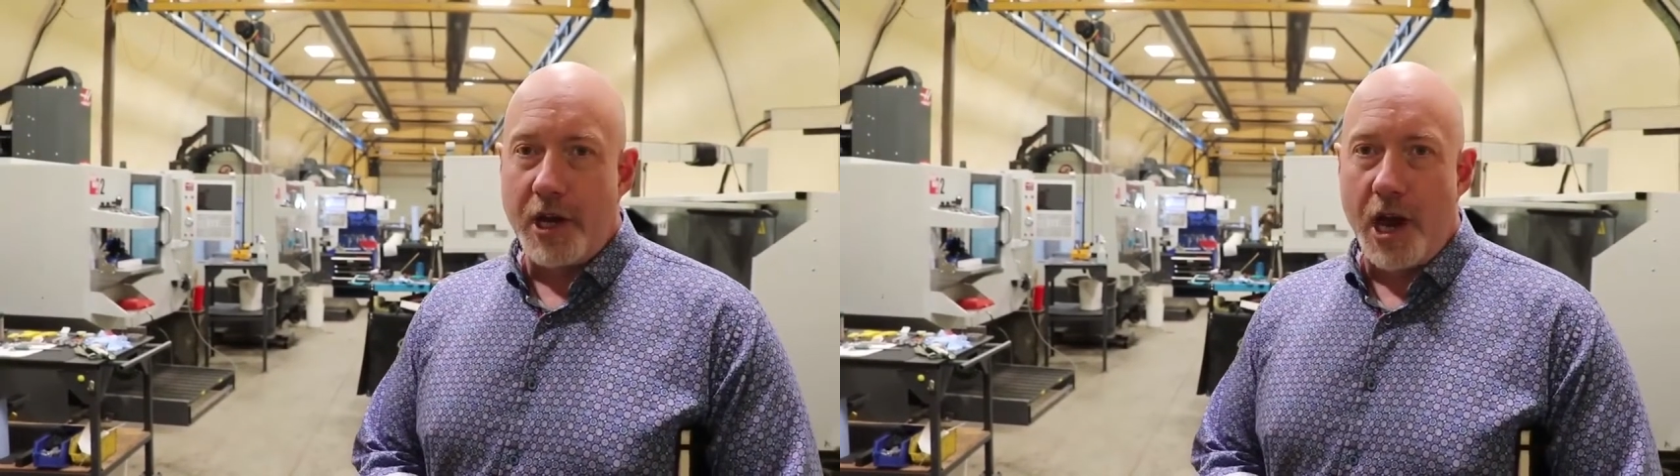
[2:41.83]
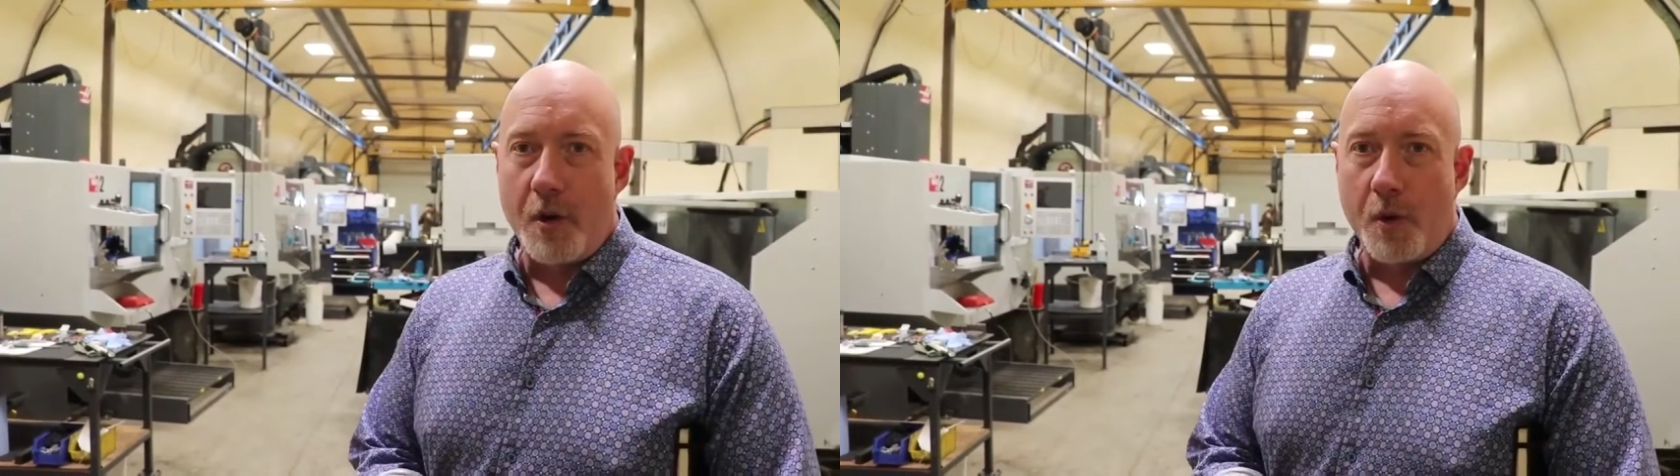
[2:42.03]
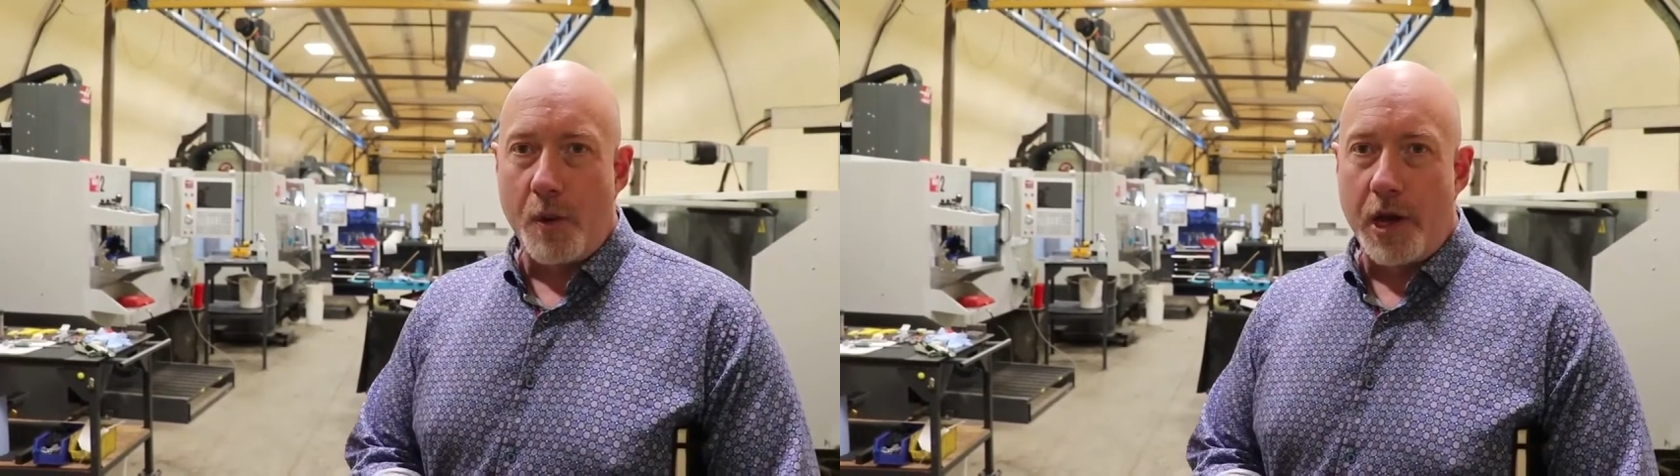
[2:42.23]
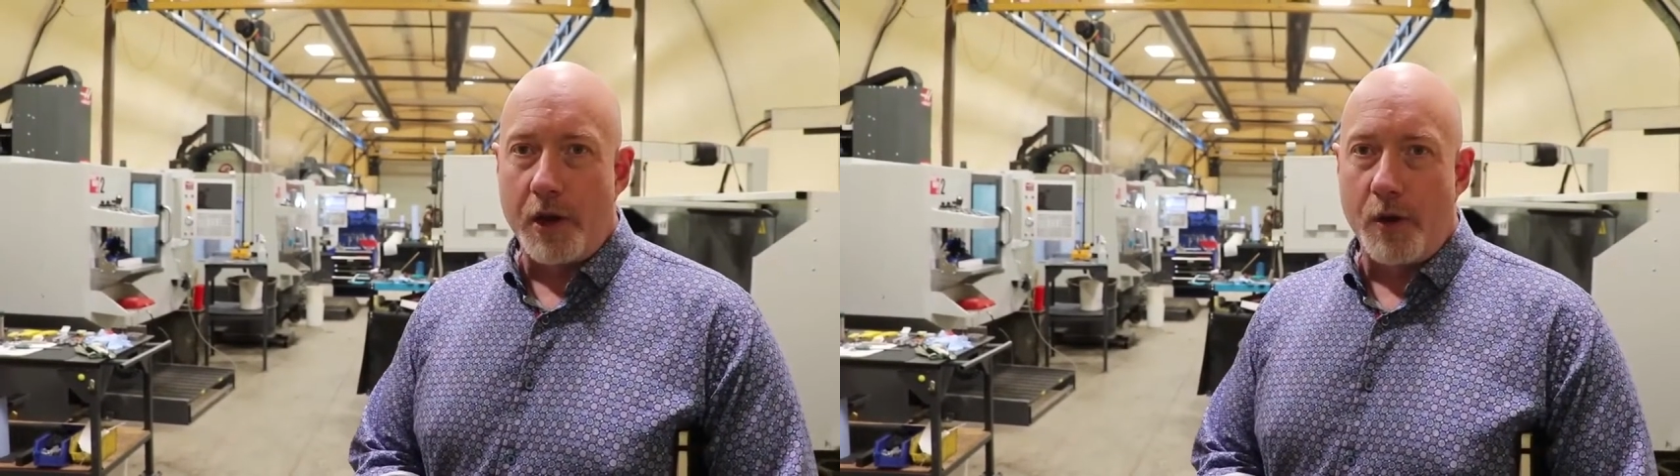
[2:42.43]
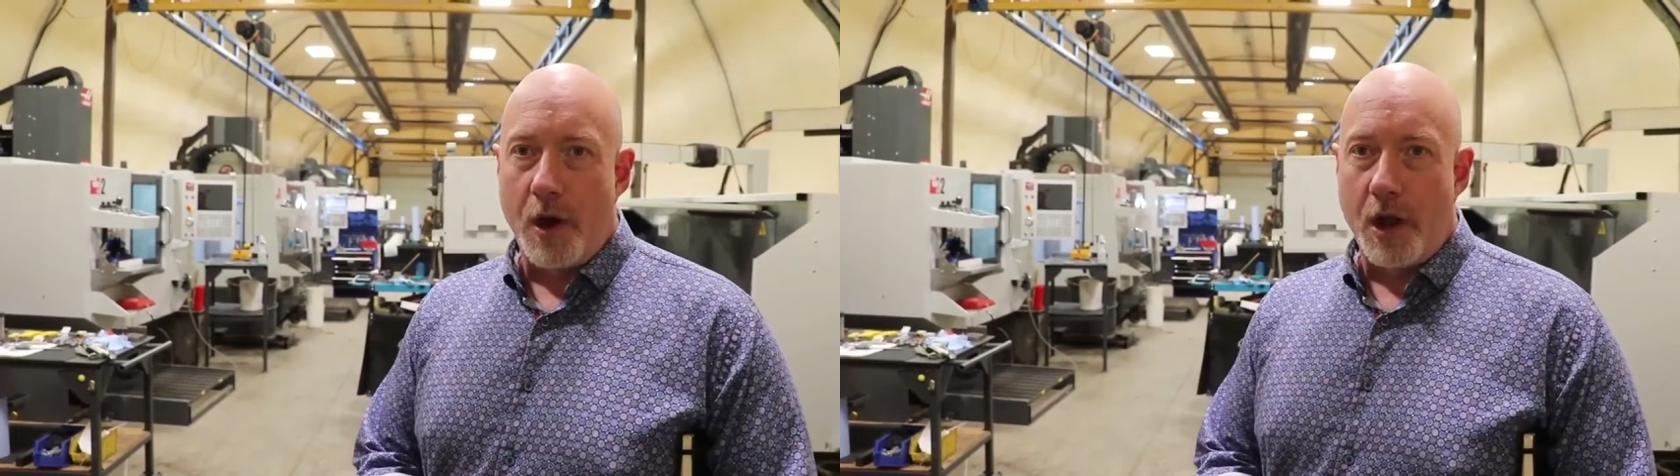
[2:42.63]
now where we can
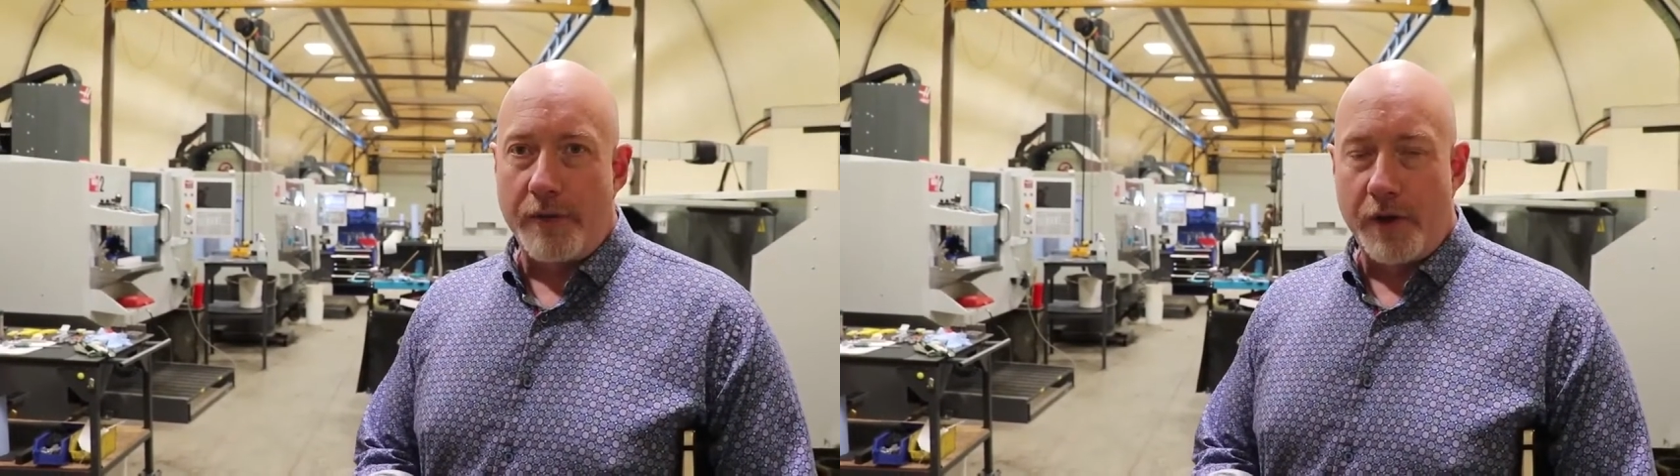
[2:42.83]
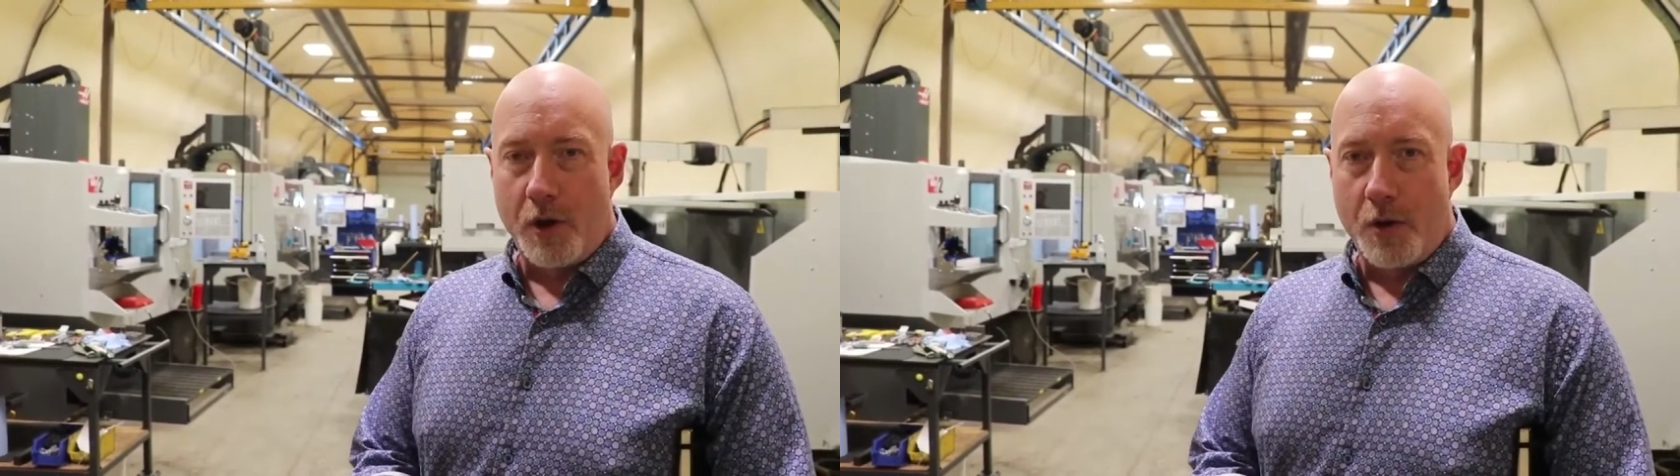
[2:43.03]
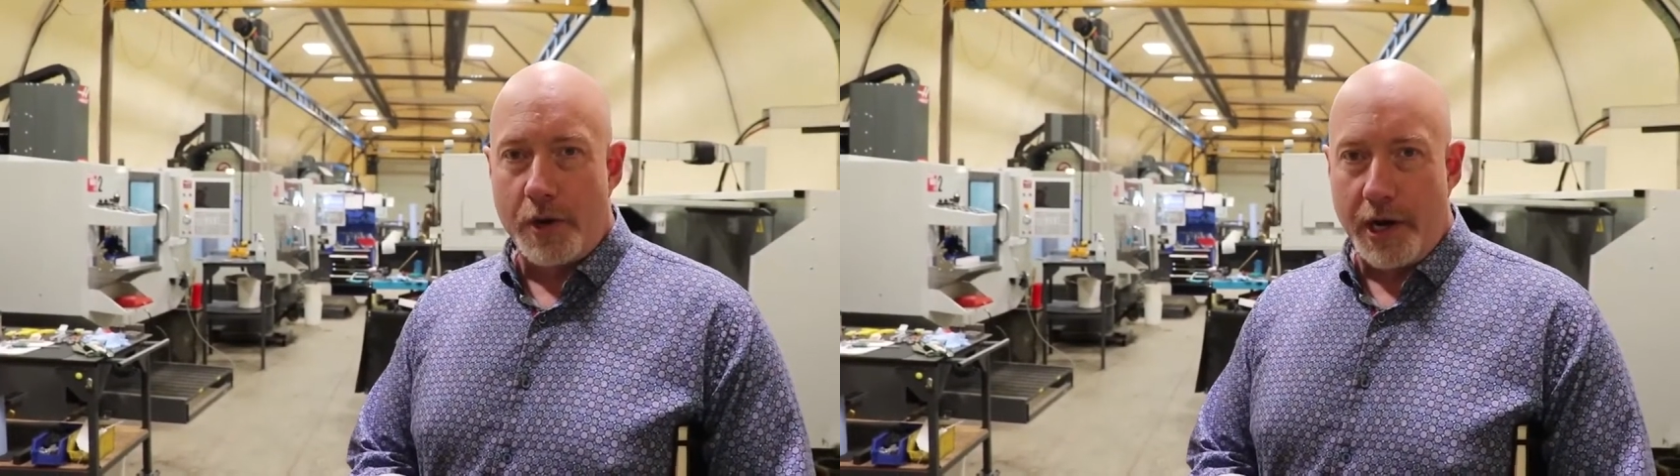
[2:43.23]
do all of our own